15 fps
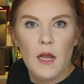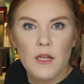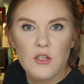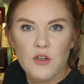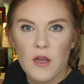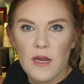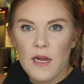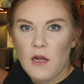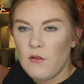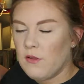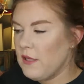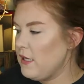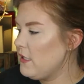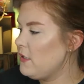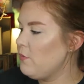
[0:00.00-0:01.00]
I tried
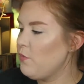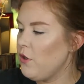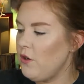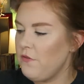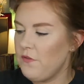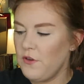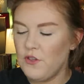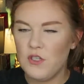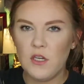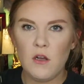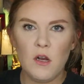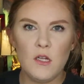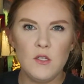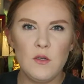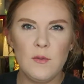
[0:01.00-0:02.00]
out this Profusion
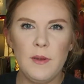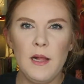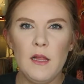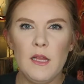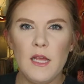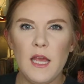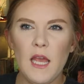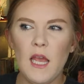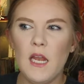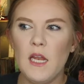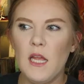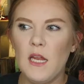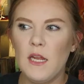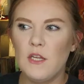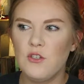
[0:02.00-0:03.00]
contour palette again,
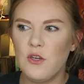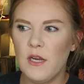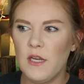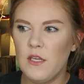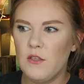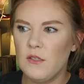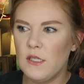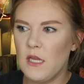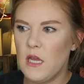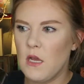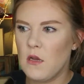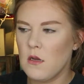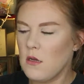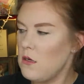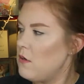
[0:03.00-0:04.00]
and I tried using